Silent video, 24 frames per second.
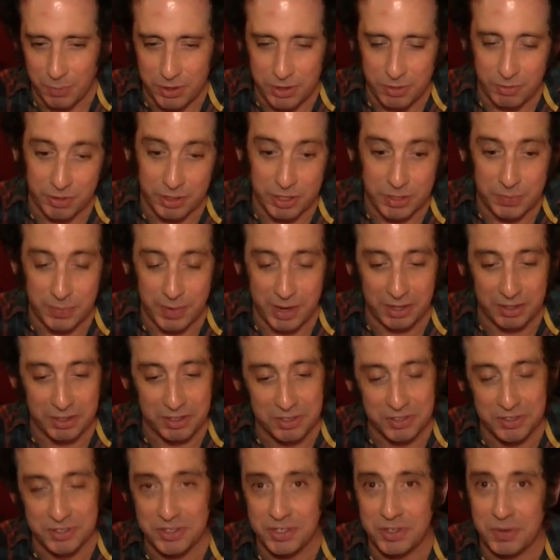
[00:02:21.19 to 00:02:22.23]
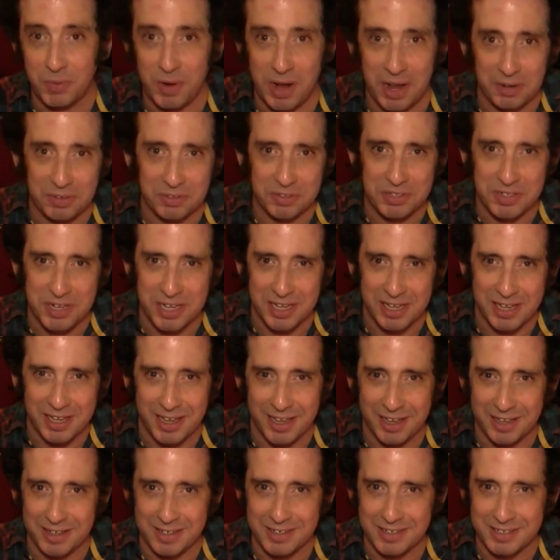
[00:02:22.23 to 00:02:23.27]
when you're expecting to see rattlesnake
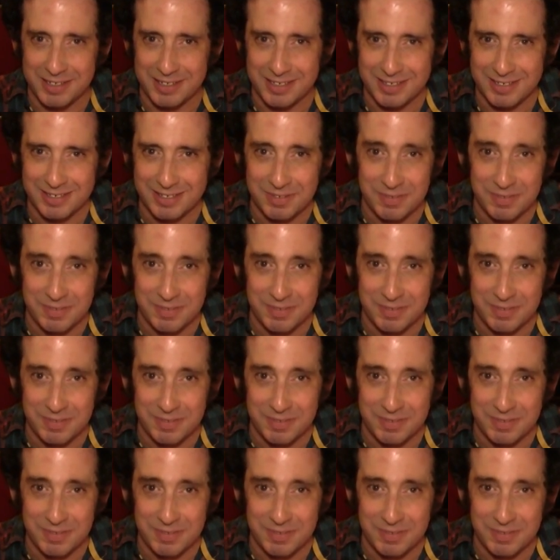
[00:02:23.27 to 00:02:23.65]
eggs.